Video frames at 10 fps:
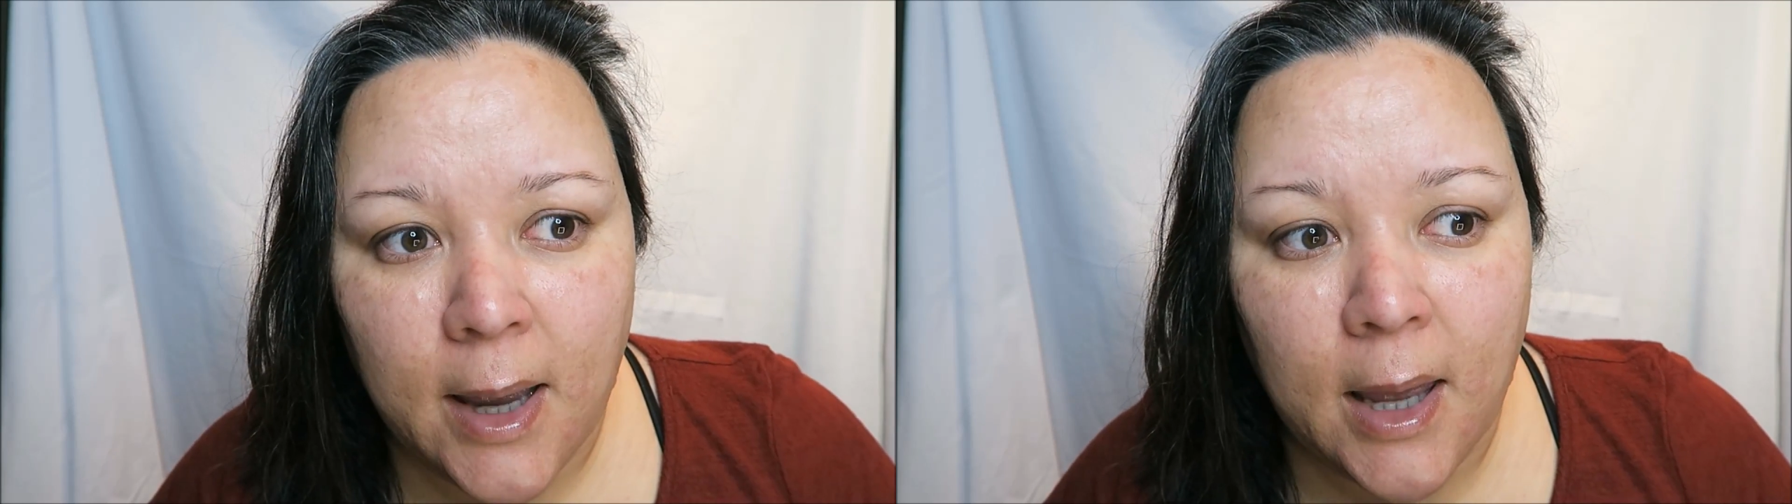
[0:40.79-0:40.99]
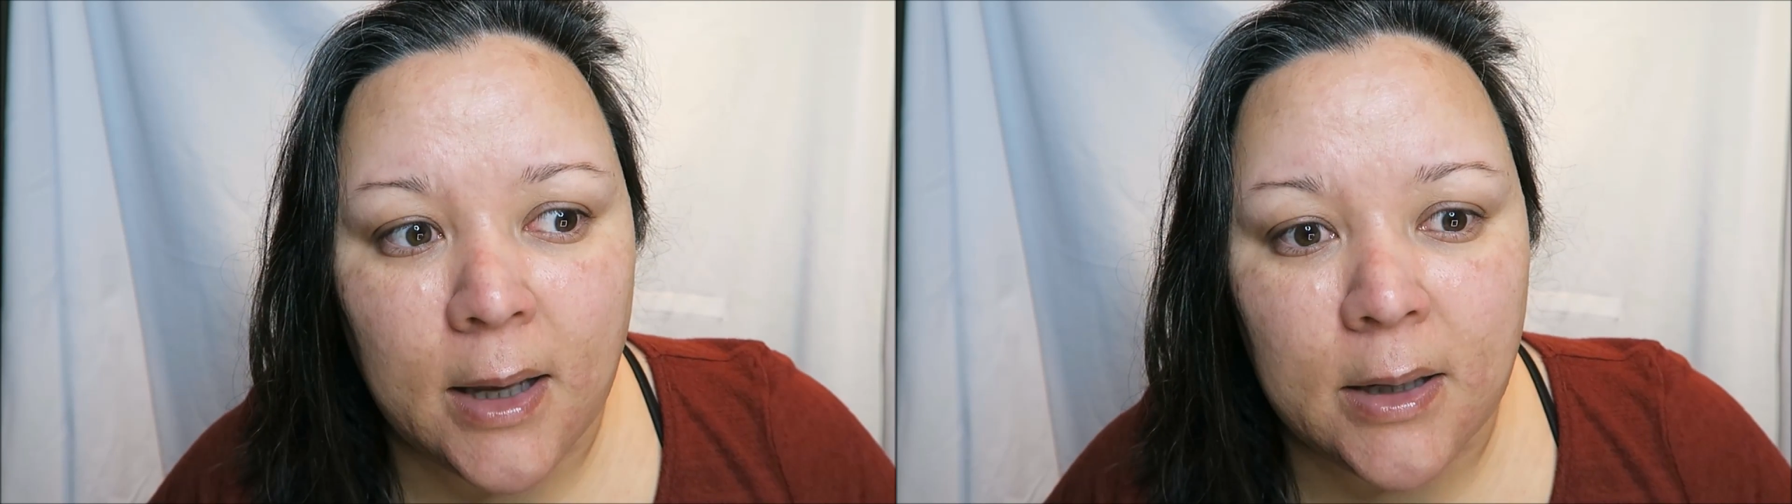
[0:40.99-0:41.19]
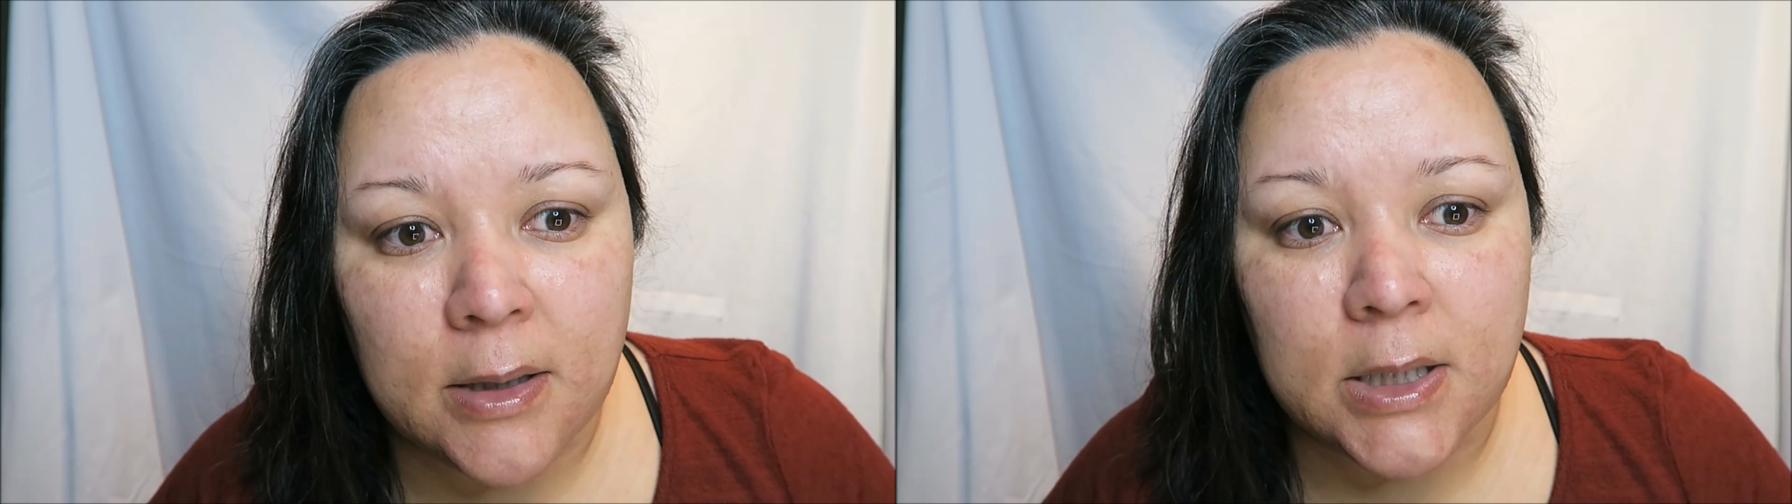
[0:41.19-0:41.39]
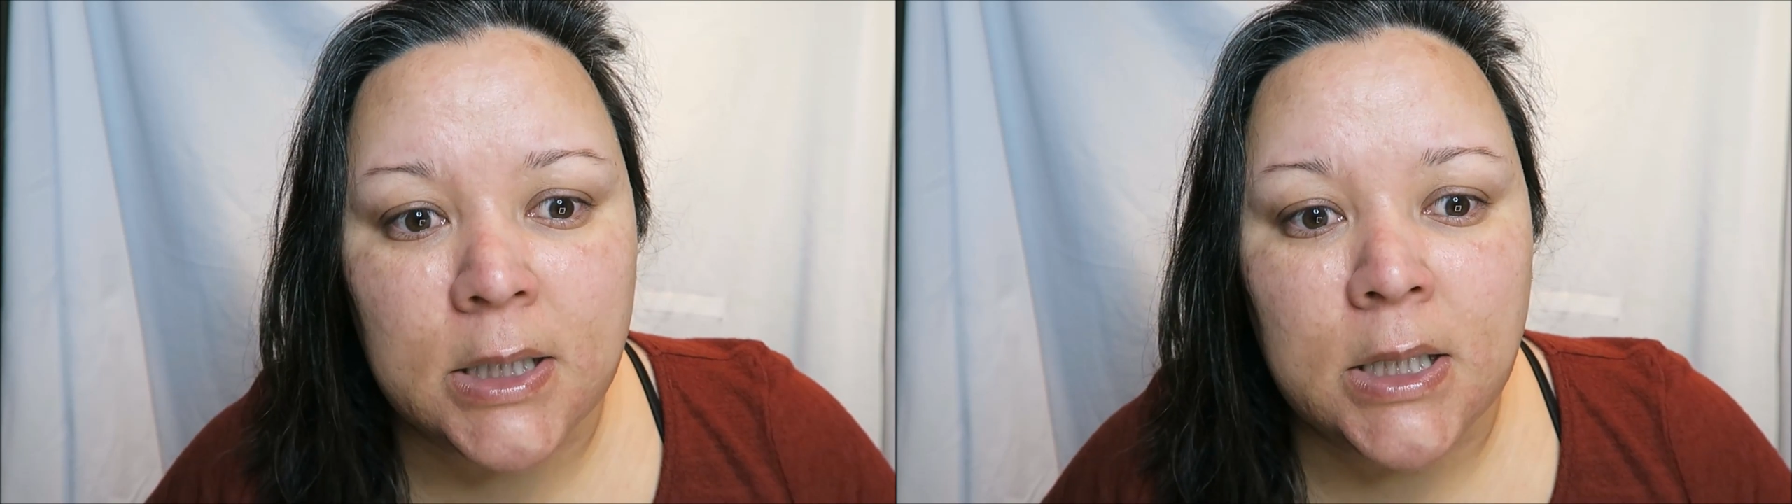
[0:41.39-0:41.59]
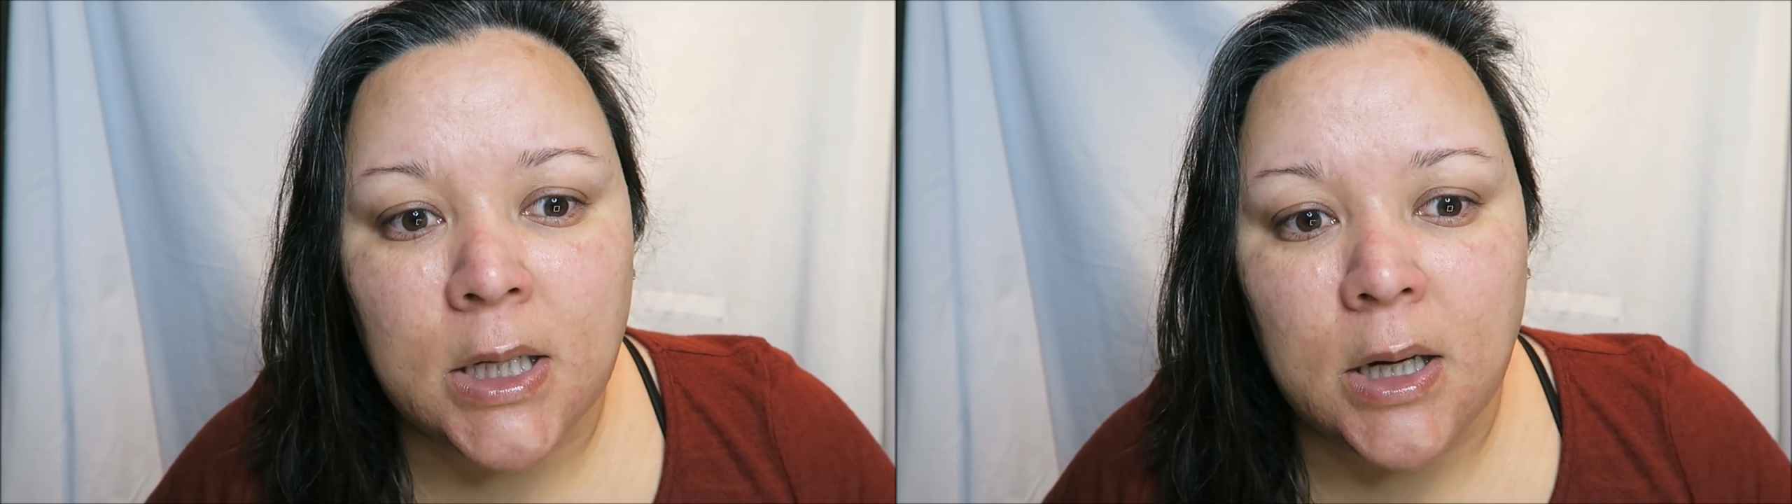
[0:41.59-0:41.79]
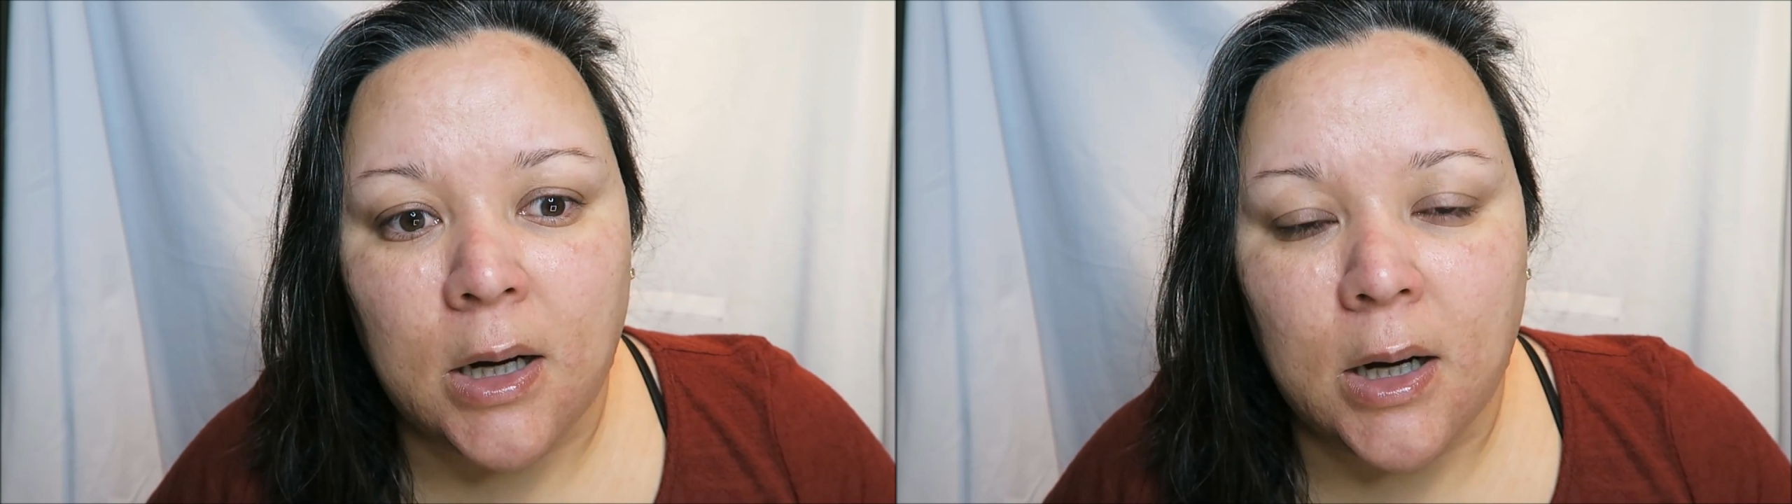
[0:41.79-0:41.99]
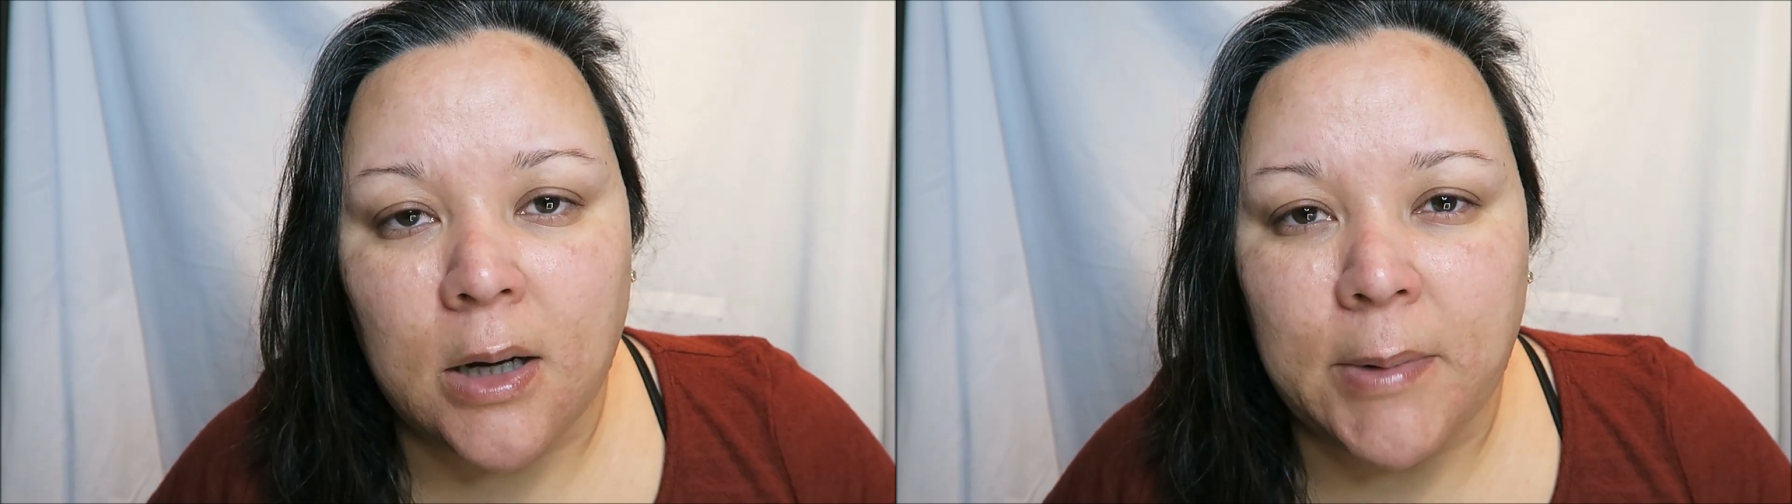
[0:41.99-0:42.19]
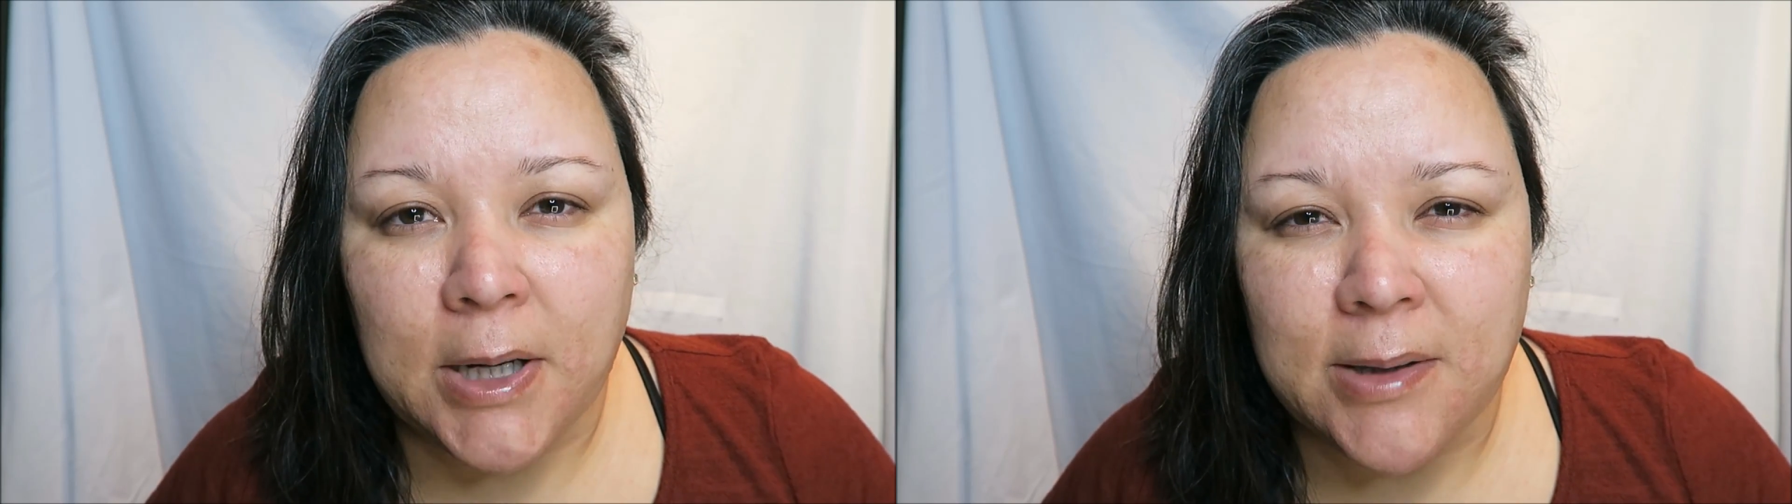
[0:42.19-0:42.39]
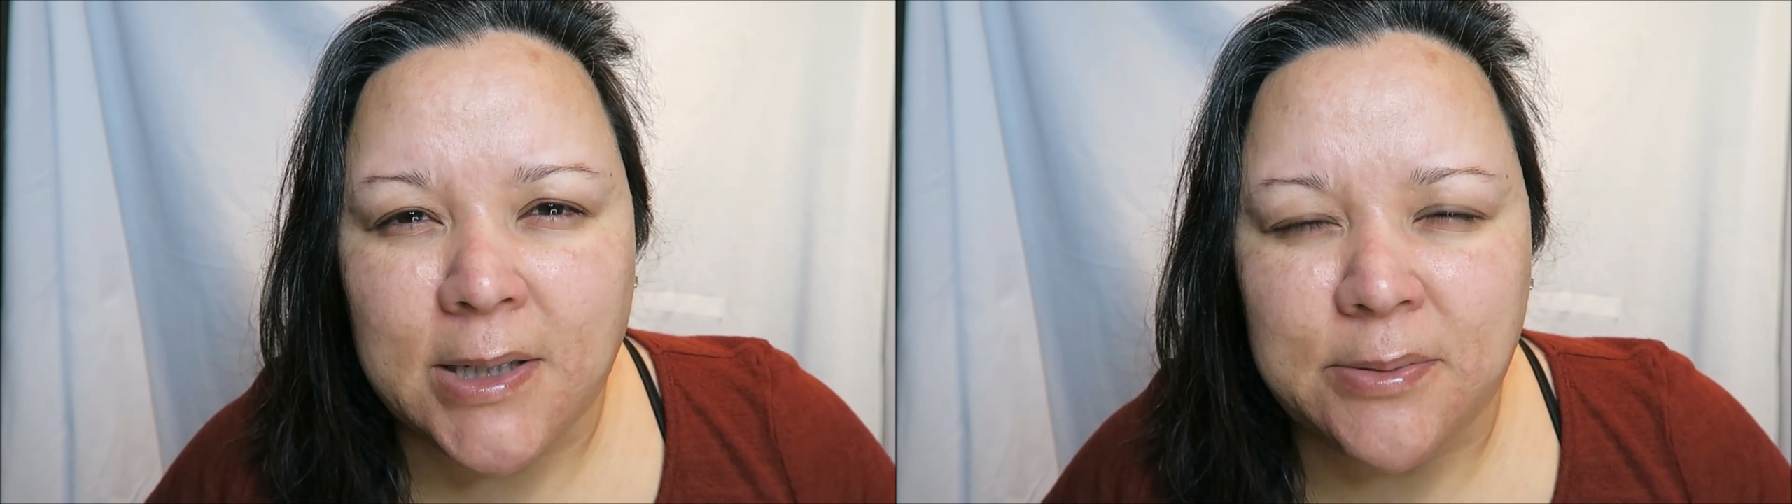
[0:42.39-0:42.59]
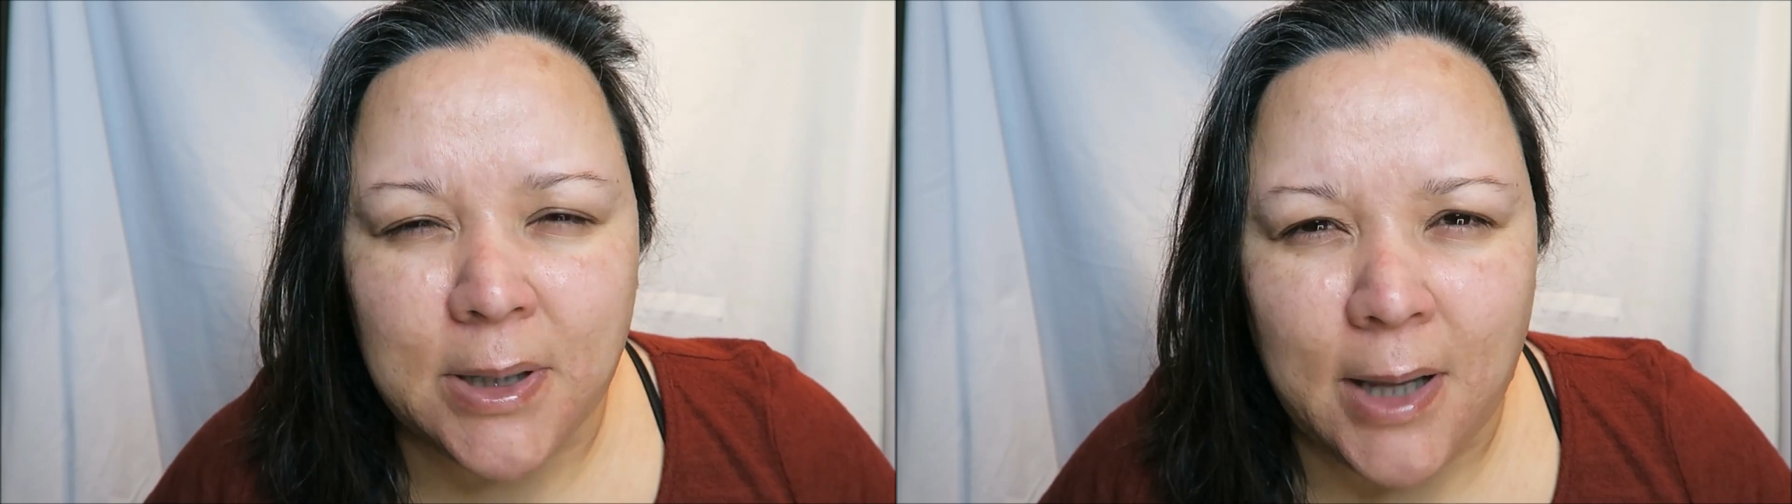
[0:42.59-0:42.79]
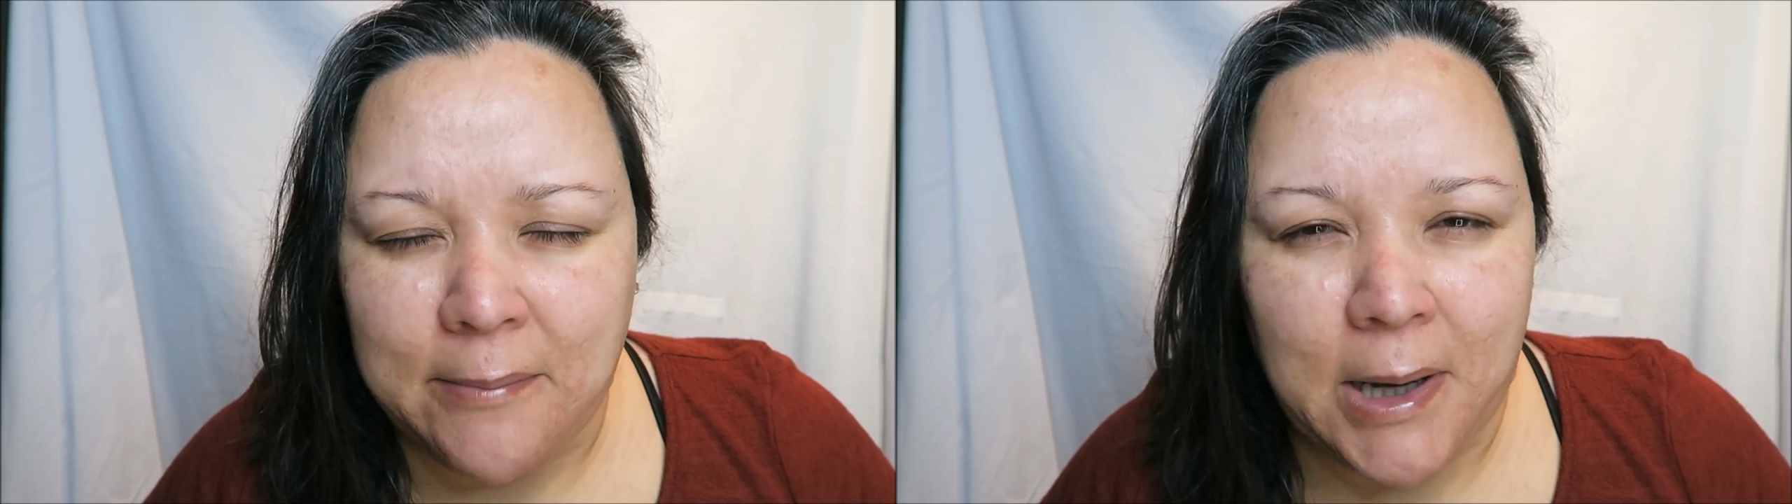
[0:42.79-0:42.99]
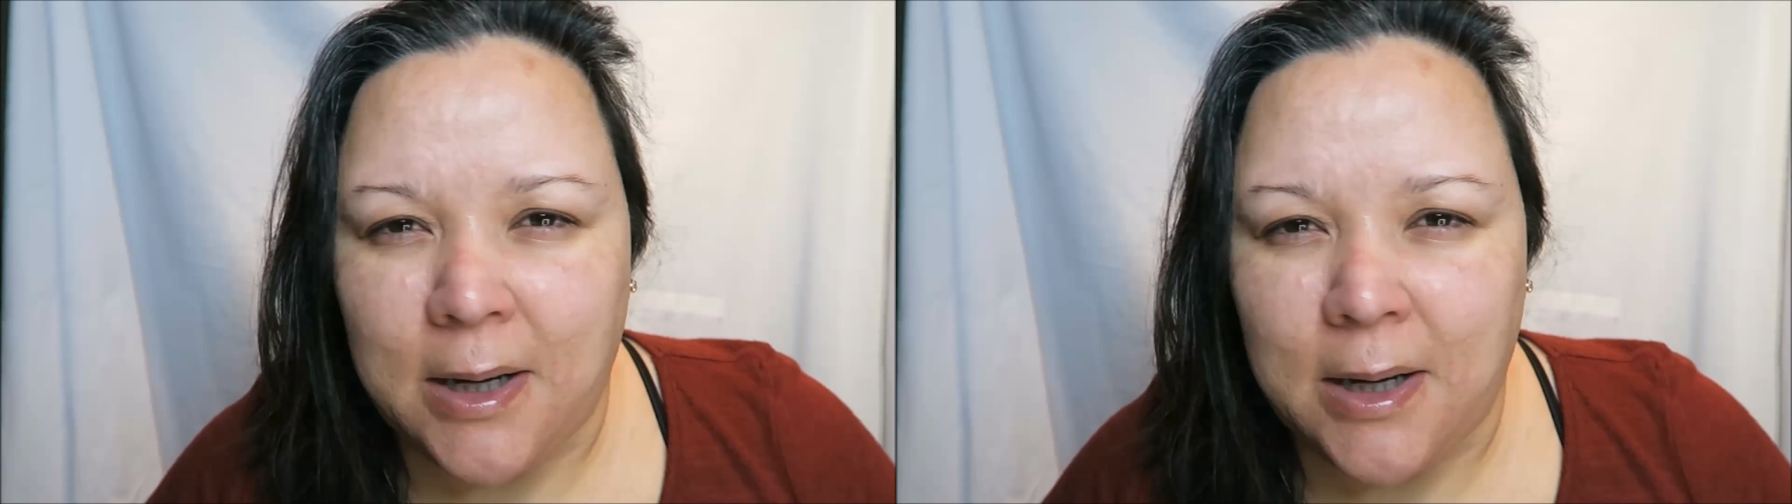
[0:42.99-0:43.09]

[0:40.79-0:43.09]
and I don't like to wear a lot of